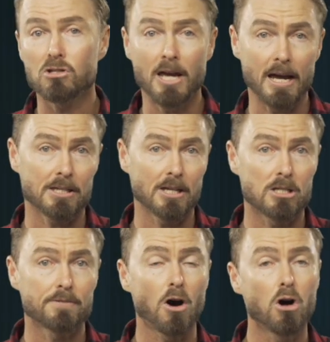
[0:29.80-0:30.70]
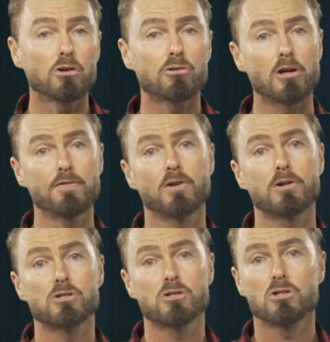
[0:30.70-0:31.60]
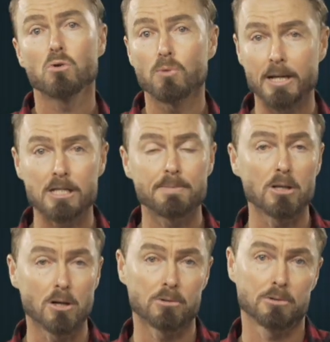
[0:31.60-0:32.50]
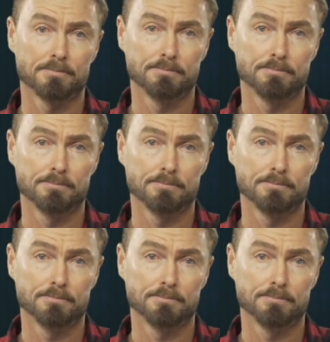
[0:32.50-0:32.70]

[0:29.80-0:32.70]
hectares of old growth forests ready to be logged.